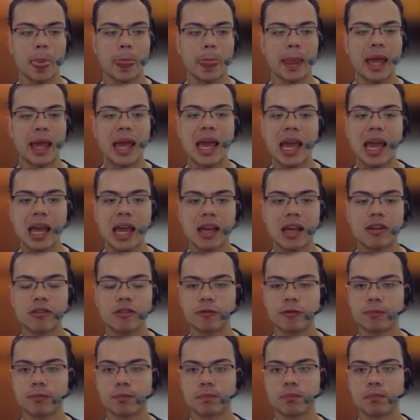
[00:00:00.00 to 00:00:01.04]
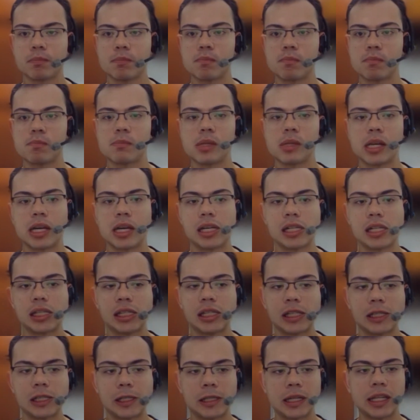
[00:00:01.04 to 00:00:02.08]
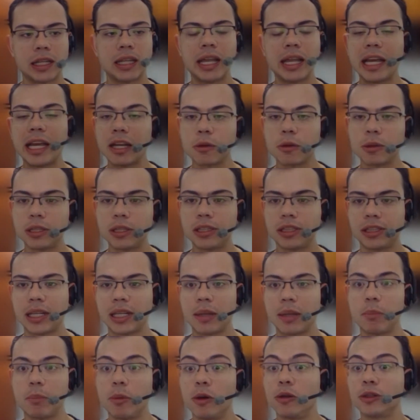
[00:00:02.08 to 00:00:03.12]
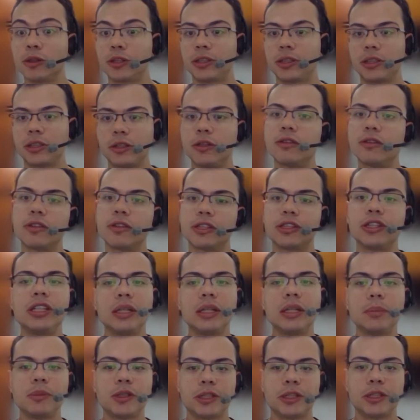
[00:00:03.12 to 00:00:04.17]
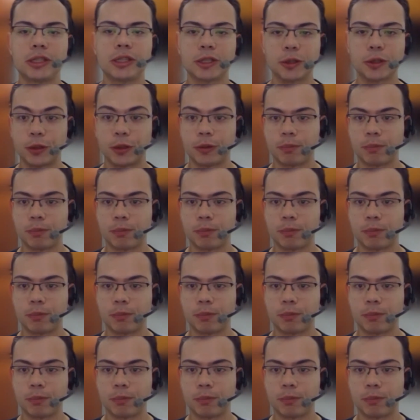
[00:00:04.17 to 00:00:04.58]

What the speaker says: have a language that most university teams could